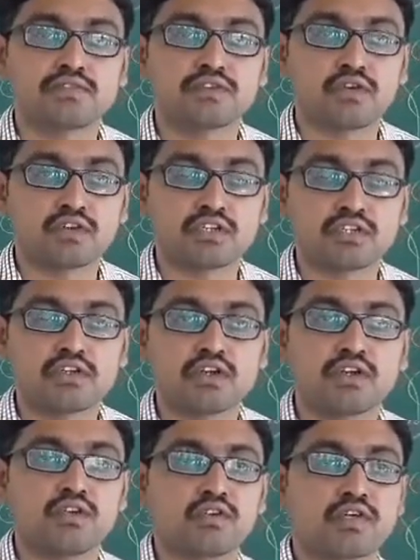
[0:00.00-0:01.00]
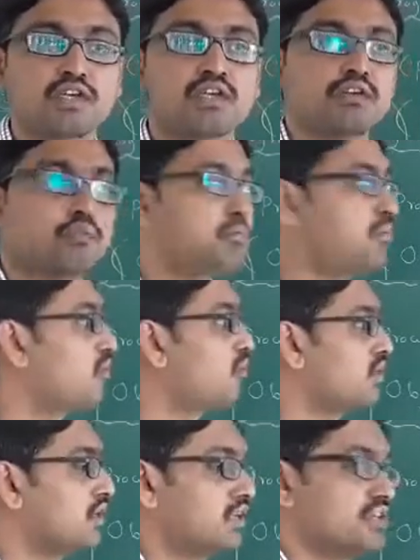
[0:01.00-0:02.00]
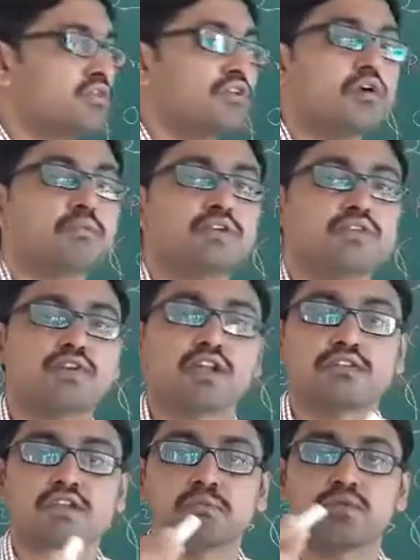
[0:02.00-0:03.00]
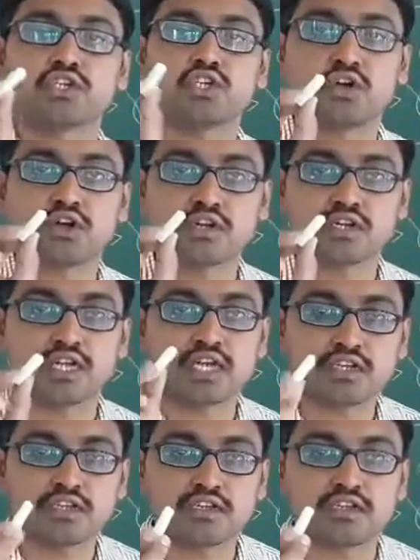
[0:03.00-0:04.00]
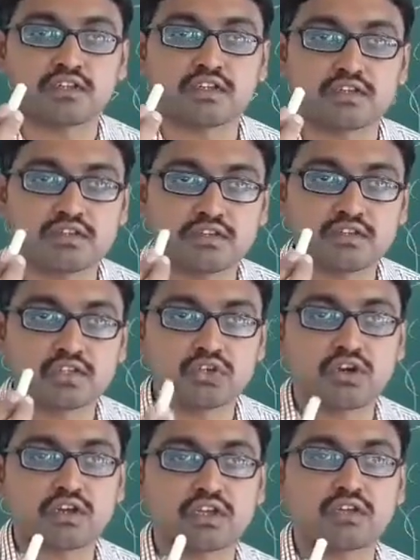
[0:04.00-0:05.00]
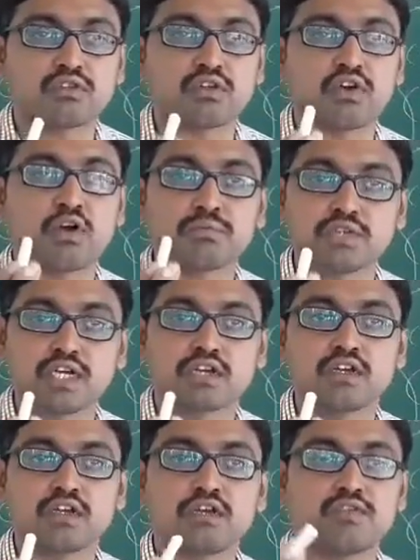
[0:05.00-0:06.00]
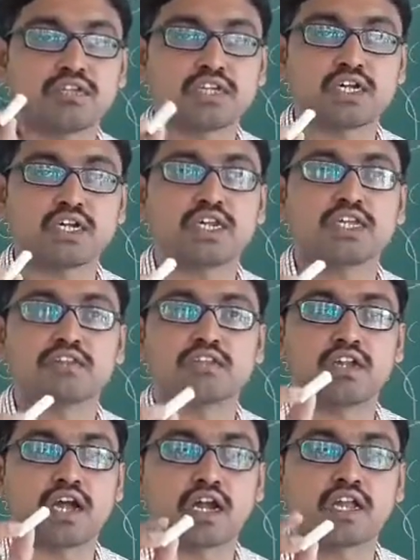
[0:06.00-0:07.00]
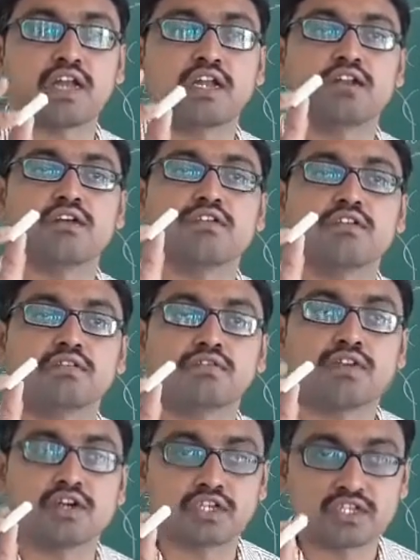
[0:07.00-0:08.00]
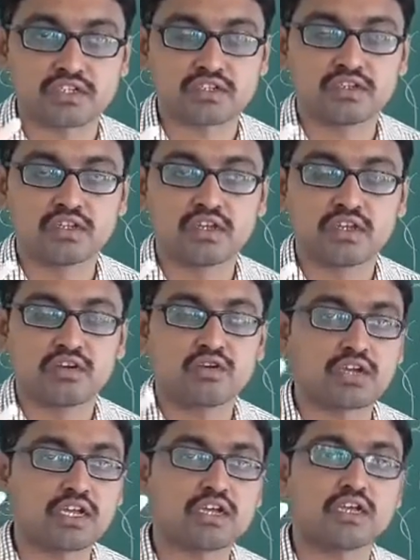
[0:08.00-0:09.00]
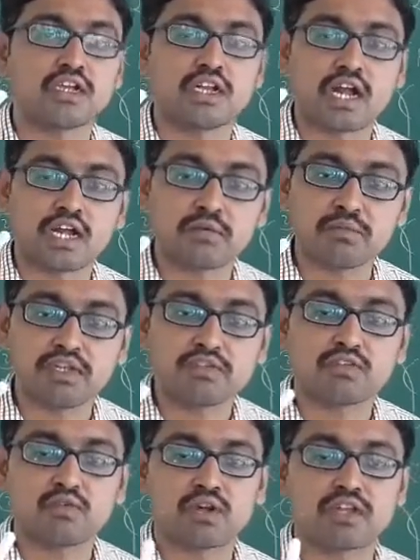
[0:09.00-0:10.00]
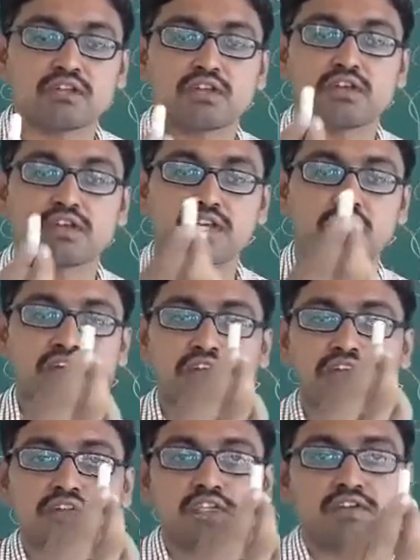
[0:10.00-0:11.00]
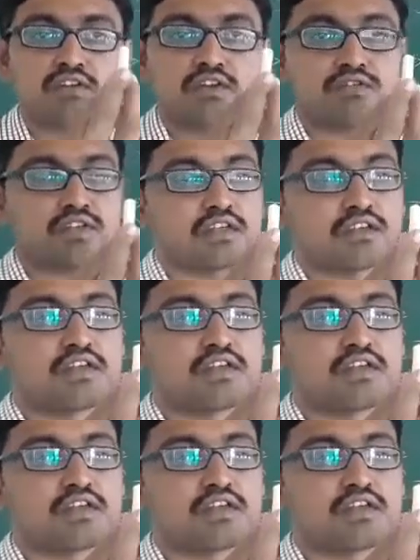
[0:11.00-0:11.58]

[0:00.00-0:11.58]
Got it? Okay, board, it is one object. For example, chalk, take it, this is a chalk, it is one object which contains data and function. Okay, data means what is the characteristics of the